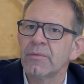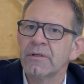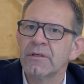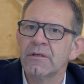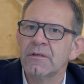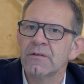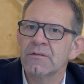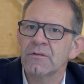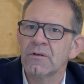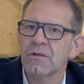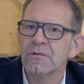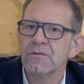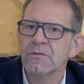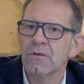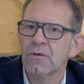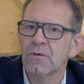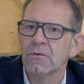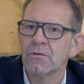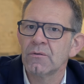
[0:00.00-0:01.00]
but it is
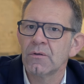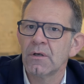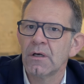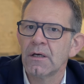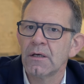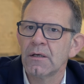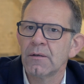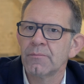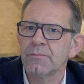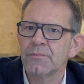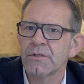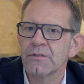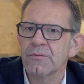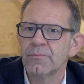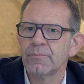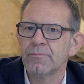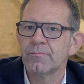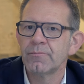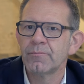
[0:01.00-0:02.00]
also uh,
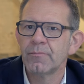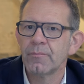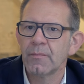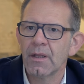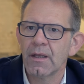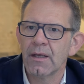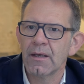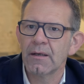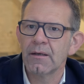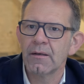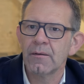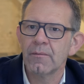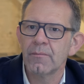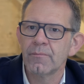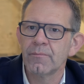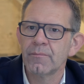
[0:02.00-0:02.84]
just uh,